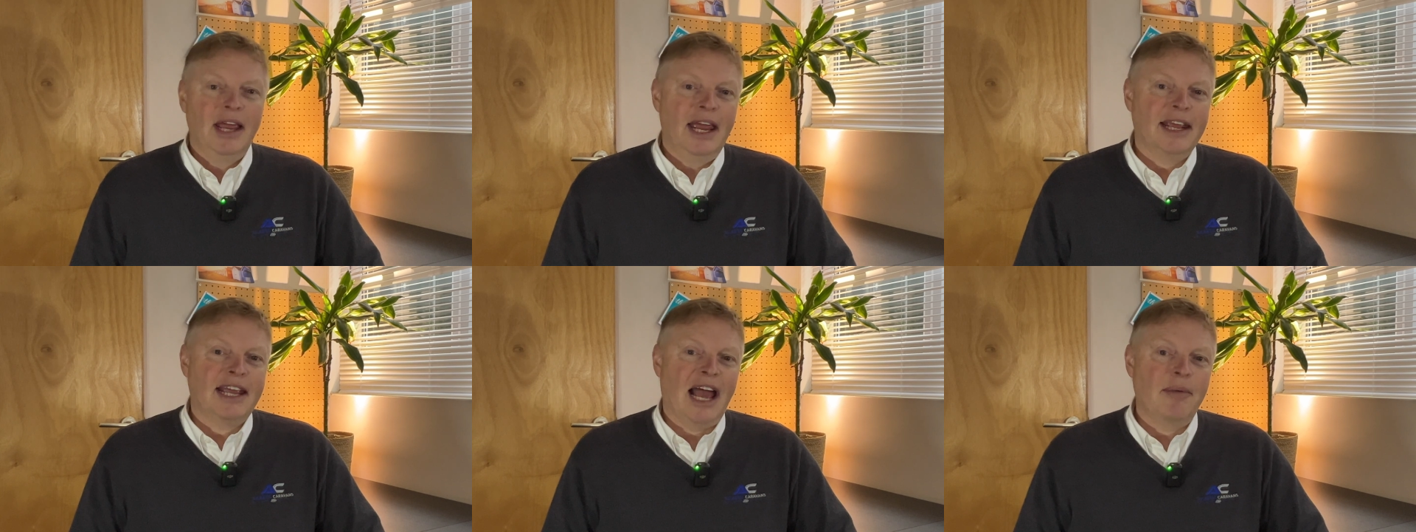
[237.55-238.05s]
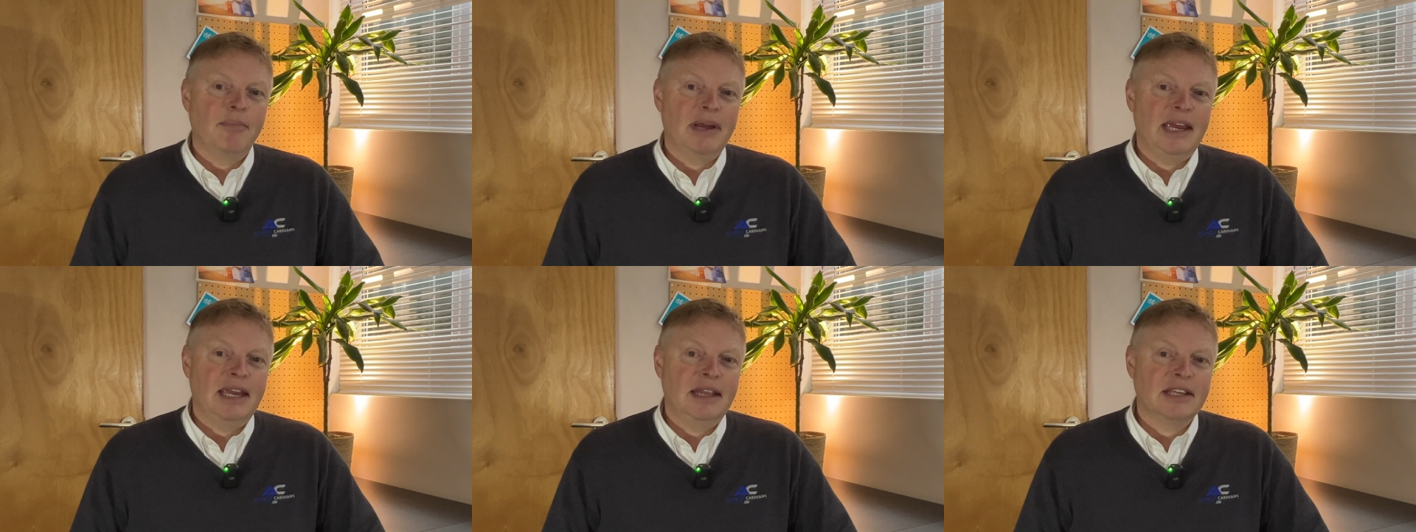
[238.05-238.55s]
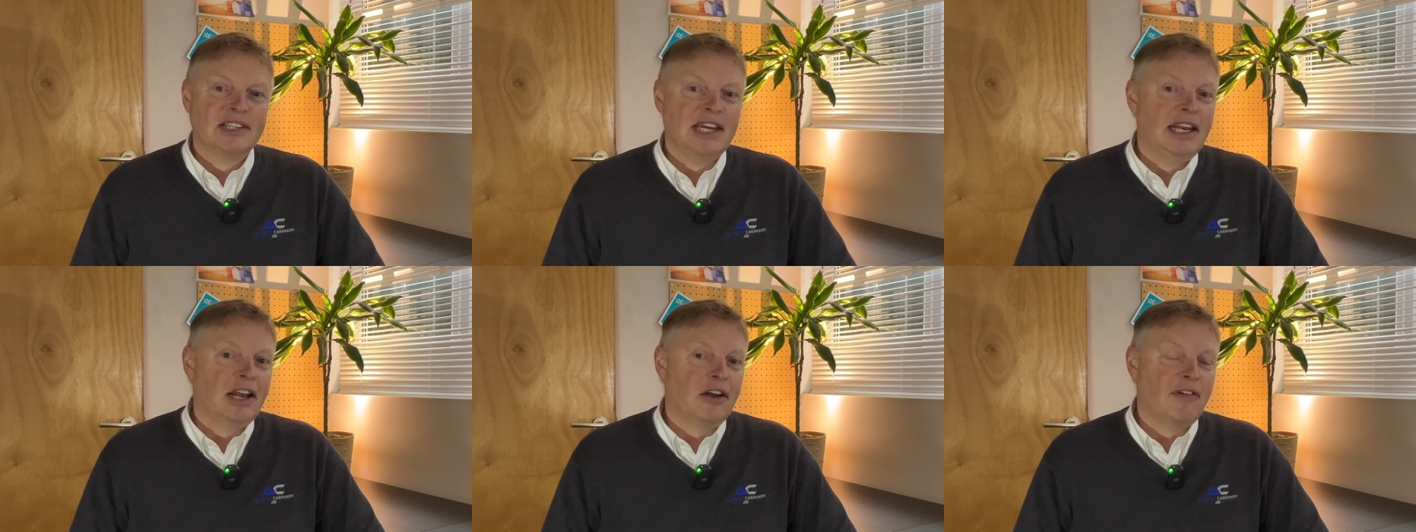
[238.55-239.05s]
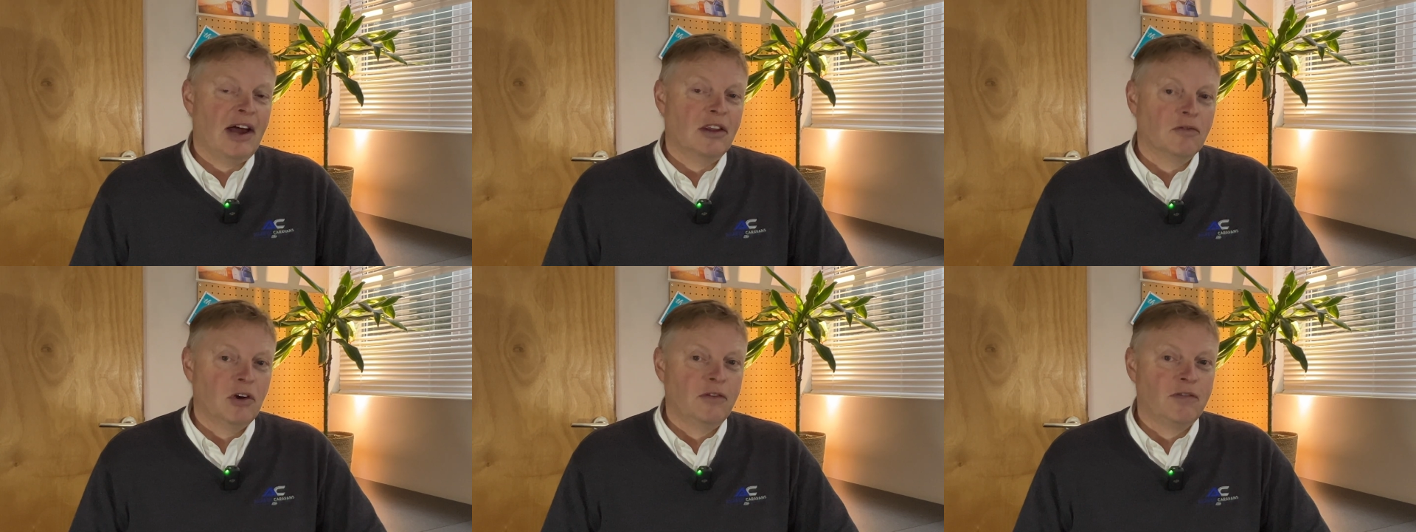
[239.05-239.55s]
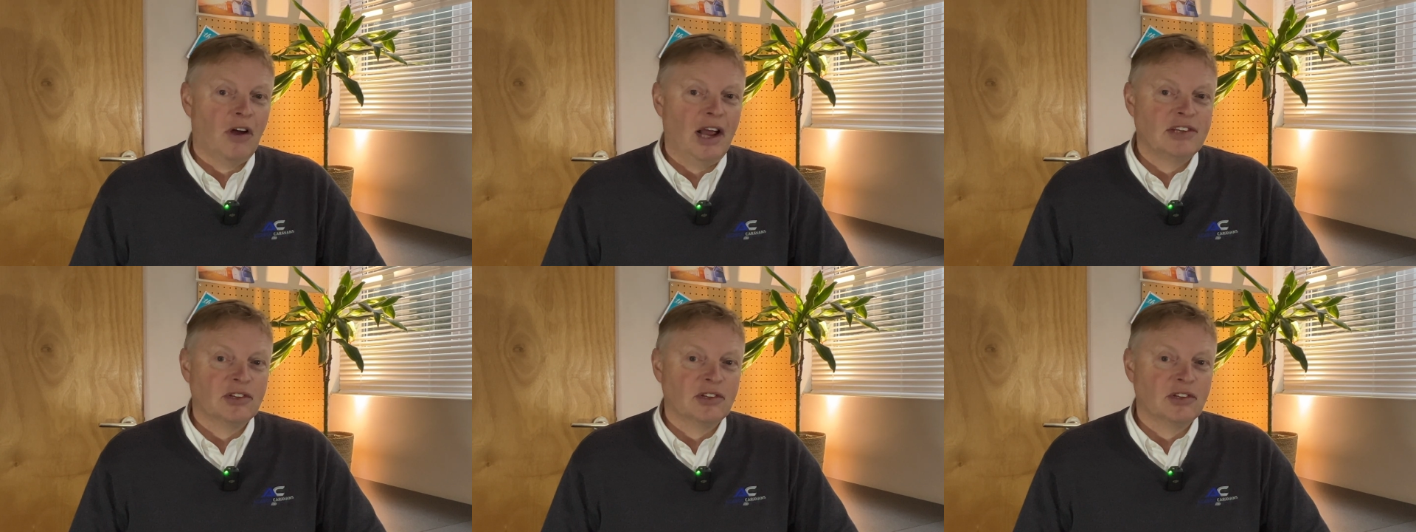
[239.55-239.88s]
It can be the sealant around the roof lights